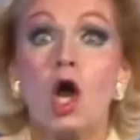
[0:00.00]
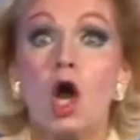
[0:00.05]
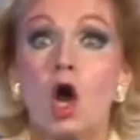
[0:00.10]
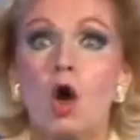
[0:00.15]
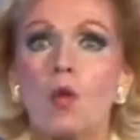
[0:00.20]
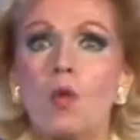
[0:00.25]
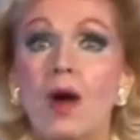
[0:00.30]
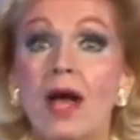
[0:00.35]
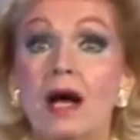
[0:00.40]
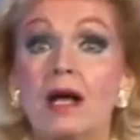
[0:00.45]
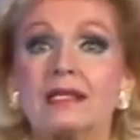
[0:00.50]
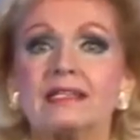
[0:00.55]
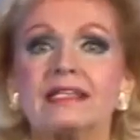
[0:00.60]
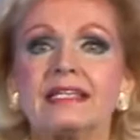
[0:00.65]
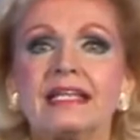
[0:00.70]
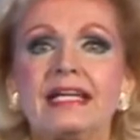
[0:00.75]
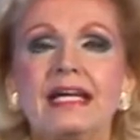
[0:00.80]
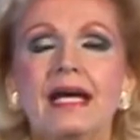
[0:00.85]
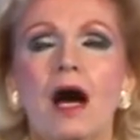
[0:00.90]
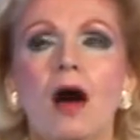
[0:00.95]
Well,
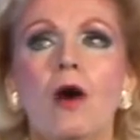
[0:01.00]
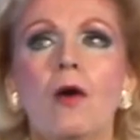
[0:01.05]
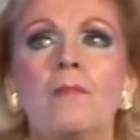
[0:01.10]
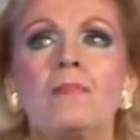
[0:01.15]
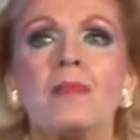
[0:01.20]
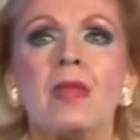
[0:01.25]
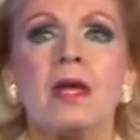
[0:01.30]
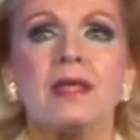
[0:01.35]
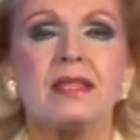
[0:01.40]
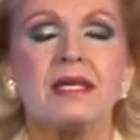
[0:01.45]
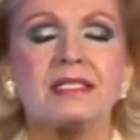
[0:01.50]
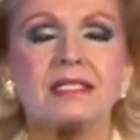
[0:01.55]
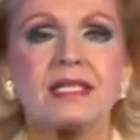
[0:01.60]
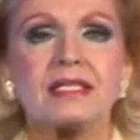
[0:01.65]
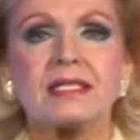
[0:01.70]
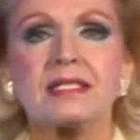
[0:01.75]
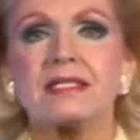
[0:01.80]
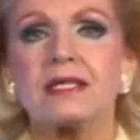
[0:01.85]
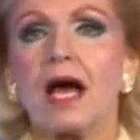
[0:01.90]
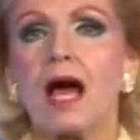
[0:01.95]
Leo, this is
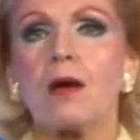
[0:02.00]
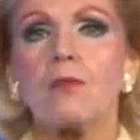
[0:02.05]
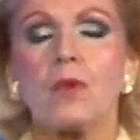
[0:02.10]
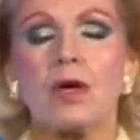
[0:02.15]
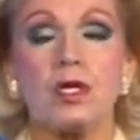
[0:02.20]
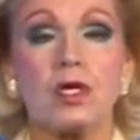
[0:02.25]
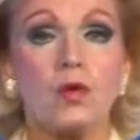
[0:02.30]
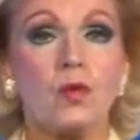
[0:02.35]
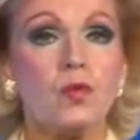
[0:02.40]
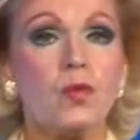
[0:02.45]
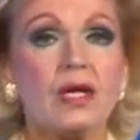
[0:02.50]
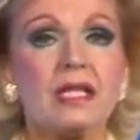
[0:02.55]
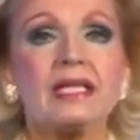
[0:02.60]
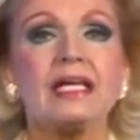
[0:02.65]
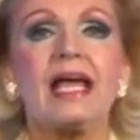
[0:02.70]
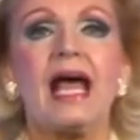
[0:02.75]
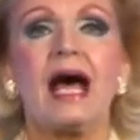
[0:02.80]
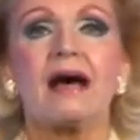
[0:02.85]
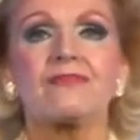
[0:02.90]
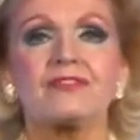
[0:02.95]
a time when you really
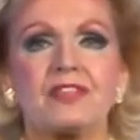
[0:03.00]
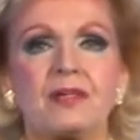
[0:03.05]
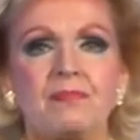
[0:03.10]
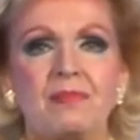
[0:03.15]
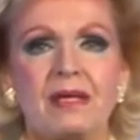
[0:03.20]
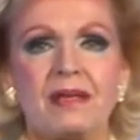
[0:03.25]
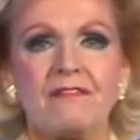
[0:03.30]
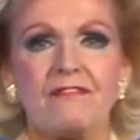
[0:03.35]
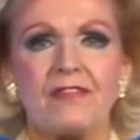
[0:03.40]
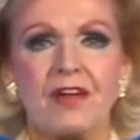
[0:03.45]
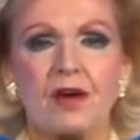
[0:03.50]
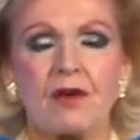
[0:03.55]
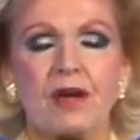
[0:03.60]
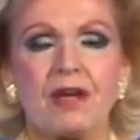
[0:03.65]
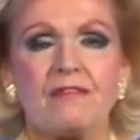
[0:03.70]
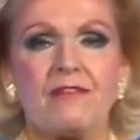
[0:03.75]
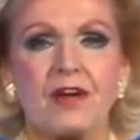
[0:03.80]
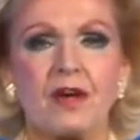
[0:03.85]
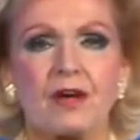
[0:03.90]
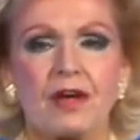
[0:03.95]
have to be very,
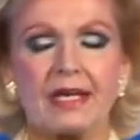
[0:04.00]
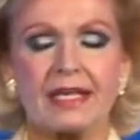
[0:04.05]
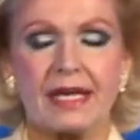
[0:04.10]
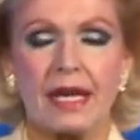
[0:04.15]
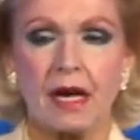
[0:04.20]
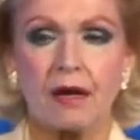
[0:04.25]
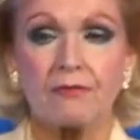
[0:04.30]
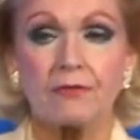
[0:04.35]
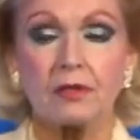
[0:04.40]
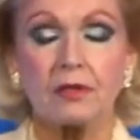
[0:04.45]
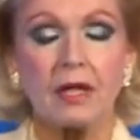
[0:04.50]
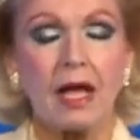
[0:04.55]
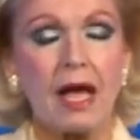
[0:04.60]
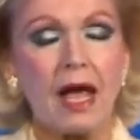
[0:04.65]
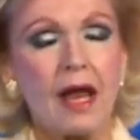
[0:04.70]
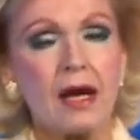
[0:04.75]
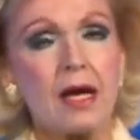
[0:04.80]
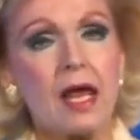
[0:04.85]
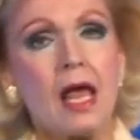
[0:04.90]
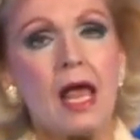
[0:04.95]
very careful.
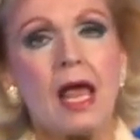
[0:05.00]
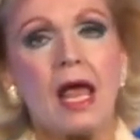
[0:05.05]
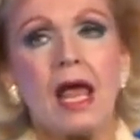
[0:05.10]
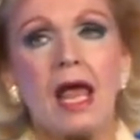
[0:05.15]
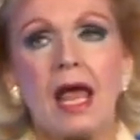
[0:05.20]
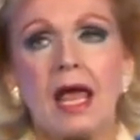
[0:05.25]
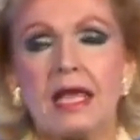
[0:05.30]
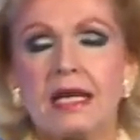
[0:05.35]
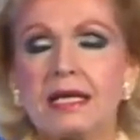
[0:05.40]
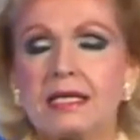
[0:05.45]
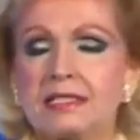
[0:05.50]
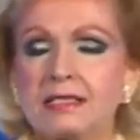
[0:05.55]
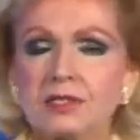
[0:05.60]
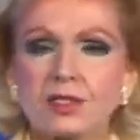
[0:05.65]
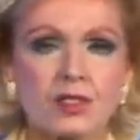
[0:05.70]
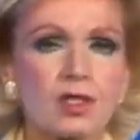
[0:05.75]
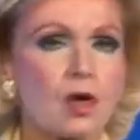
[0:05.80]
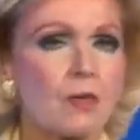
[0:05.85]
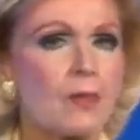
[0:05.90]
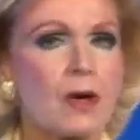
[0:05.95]
And it isn't
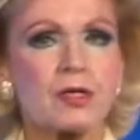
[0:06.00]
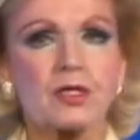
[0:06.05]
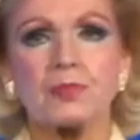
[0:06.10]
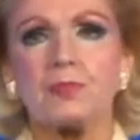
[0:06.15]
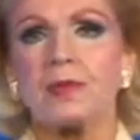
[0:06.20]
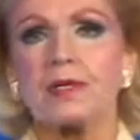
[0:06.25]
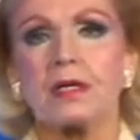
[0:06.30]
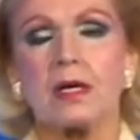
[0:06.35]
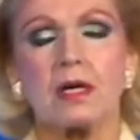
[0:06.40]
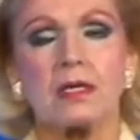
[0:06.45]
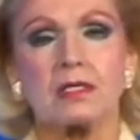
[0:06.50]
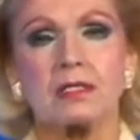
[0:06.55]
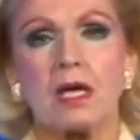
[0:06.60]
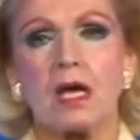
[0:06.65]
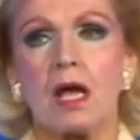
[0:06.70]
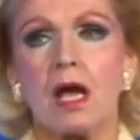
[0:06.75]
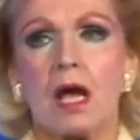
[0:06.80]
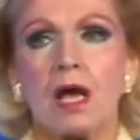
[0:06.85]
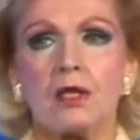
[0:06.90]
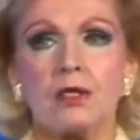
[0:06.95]
so much because
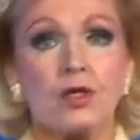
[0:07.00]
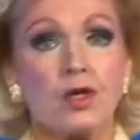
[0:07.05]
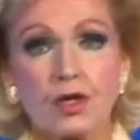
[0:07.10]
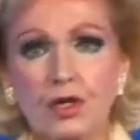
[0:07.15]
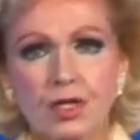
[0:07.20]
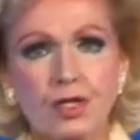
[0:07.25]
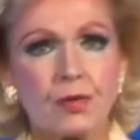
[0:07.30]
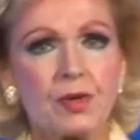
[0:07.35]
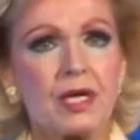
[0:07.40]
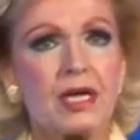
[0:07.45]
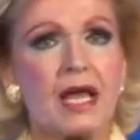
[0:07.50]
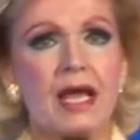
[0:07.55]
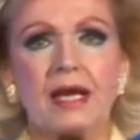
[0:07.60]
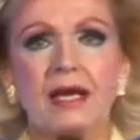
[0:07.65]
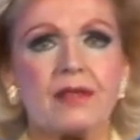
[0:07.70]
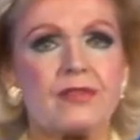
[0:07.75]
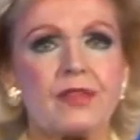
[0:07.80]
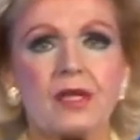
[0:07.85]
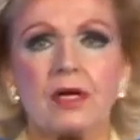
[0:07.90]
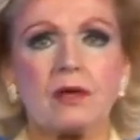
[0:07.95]
you're doing
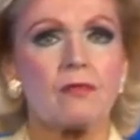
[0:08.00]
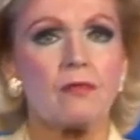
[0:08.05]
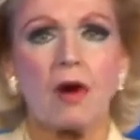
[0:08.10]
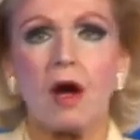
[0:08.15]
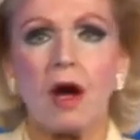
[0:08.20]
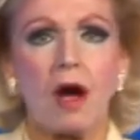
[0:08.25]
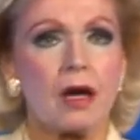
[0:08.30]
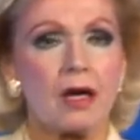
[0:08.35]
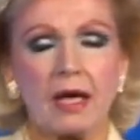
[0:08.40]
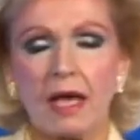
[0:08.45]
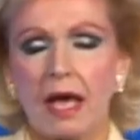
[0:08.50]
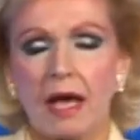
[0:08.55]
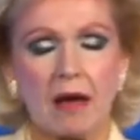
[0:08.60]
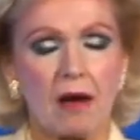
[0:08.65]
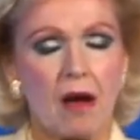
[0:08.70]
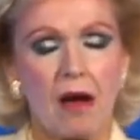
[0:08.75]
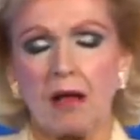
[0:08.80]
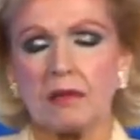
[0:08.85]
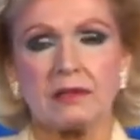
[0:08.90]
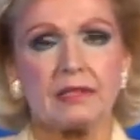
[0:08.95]
anything wrong at
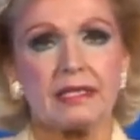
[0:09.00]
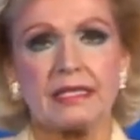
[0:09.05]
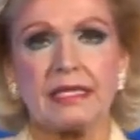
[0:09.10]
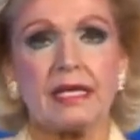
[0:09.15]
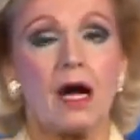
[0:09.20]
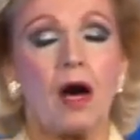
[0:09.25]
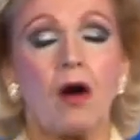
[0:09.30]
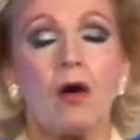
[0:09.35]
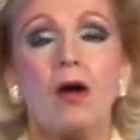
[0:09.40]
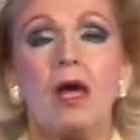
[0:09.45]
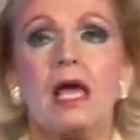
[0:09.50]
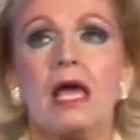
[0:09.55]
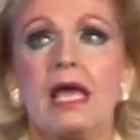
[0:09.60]
all, Leo.